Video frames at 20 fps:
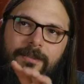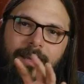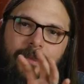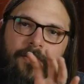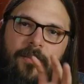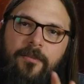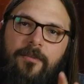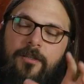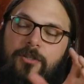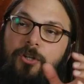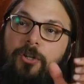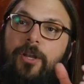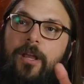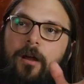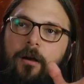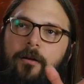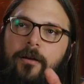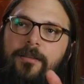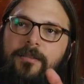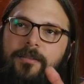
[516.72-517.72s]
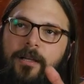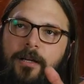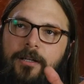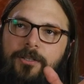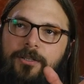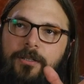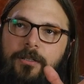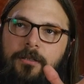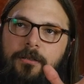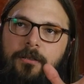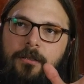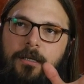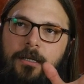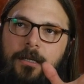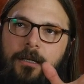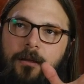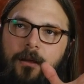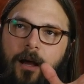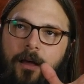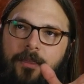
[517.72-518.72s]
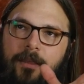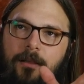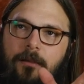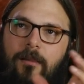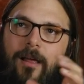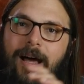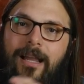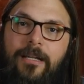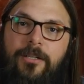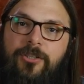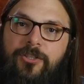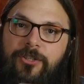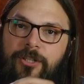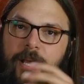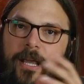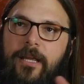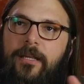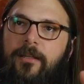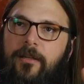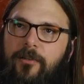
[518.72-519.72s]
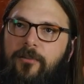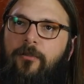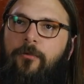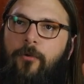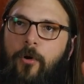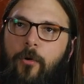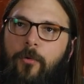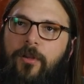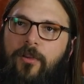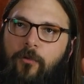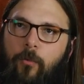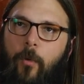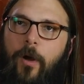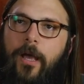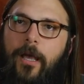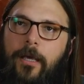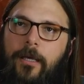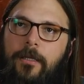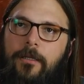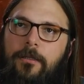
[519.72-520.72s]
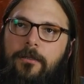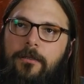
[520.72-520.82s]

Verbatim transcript: I think the generic section, I think a lot of shade gets thrown its way.